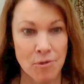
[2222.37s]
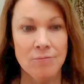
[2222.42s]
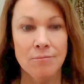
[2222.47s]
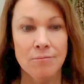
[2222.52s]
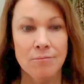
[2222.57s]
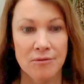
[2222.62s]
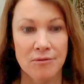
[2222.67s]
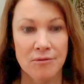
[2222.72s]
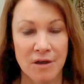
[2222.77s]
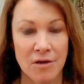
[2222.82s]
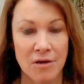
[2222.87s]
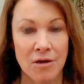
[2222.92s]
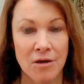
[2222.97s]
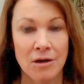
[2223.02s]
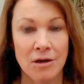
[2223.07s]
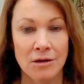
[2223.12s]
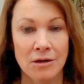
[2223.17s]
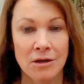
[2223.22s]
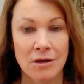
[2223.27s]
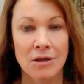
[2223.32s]
and Provera.
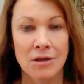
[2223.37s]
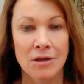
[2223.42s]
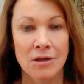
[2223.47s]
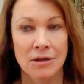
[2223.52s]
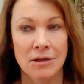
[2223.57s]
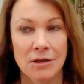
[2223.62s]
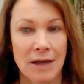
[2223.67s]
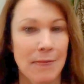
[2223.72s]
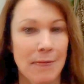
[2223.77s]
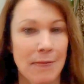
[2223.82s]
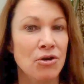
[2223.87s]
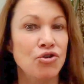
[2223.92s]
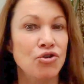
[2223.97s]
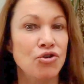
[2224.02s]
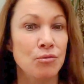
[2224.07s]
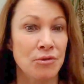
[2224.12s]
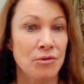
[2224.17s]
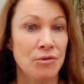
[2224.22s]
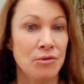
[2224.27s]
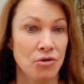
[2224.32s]
I'm not
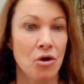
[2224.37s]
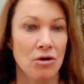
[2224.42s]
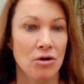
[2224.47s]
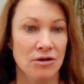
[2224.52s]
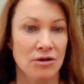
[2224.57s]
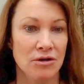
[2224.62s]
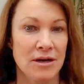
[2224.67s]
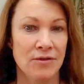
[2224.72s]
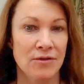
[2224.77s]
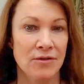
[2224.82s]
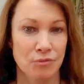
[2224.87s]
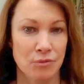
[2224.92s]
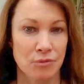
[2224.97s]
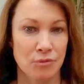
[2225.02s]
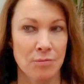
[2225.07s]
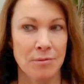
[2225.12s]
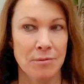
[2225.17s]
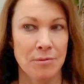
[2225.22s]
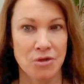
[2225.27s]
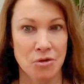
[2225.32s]
sure what they're called in Israel,
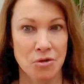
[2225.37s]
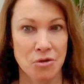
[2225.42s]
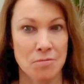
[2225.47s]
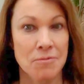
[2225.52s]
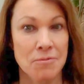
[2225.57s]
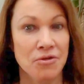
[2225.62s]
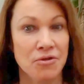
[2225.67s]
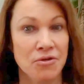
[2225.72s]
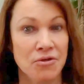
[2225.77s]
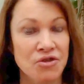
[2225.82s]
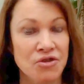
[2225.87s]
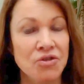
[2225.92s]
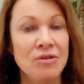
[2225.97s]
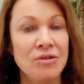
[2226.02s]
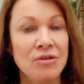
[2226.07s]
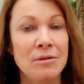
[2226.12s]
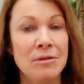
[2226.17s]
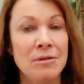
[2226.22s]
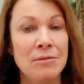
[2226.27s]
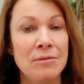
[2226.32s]
but they're still
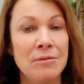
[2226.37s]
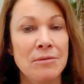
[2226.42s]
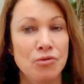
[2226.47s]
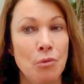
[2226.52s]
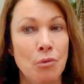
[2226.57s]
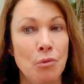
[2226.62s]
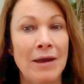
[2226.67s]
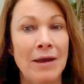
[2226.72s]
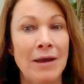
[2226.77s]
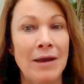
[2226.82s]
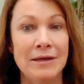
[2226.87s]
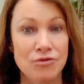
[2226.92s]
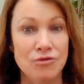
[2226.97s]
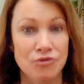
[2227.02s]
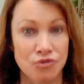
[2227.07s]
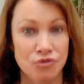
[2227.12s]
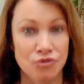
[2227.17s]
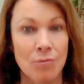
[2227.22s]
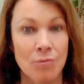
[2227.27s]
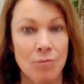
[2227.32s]
some of the most widely
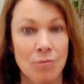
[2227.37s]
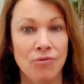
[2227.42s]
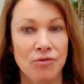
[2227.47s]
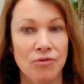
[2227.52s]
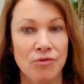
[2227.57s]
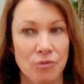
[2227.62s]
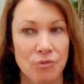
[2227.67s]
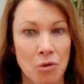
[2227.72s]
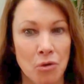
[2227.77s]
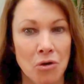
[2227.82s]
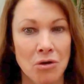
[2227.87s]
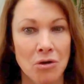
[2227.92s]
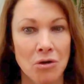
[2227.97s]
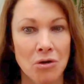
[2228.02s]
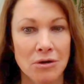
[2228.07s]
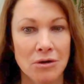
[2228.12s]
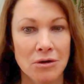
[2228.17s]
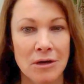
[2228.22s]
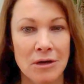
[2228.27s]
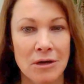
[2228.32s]
used hormones in the
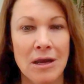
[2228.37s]
world.